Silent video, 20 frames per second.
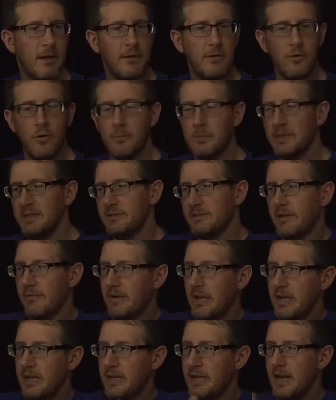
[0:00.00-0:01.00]
Normally
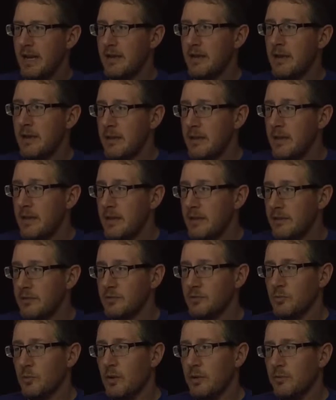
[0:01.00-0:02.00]
$799.
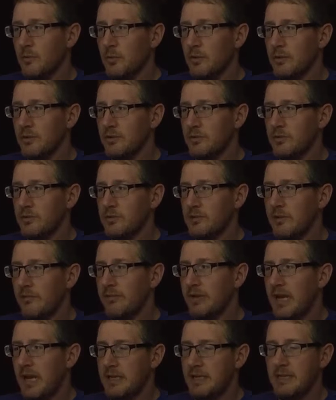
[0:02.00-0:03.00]
This one was
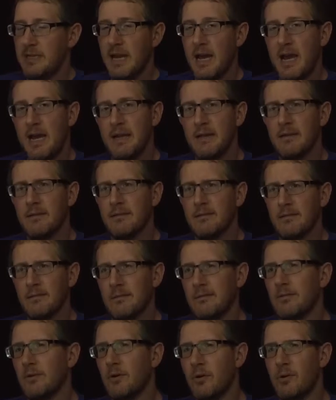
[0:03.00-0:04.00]
$799,
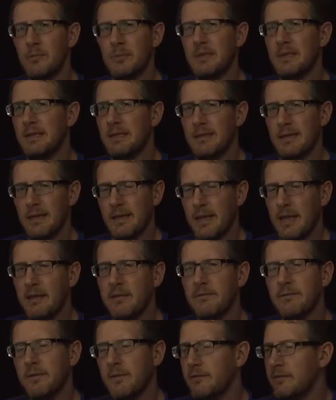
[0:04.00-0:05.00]
normally like
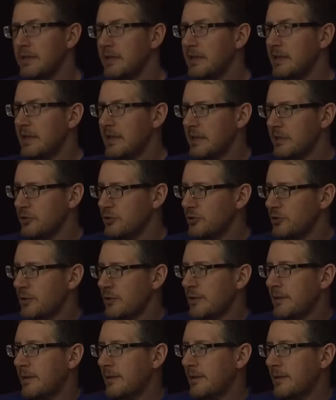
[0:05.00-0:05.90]
$850-ish,